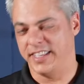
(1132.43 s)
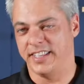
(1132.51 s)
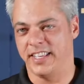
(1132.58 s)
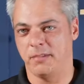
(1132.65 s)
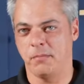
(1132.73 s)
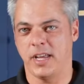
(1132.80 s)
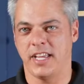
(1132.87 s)

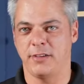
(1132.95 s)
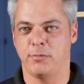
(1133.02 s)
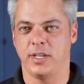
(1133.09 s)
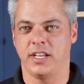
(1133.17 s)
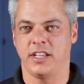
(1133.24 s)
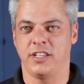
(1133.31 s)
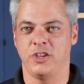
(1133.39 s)
That may have
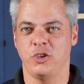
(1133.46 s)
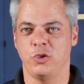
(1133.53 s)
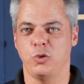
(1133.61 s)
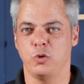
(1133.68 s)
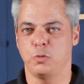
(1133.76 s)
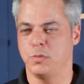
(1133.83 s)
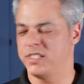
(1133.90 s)
been a
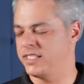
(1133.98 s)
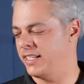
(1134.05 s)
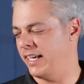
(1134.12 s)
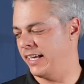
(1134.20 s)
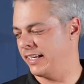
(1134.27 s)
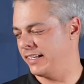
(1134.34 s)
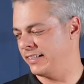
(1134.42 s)
huge
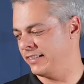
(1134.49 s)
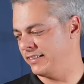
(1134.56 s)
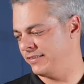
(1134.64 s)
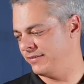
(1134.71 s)
mistake.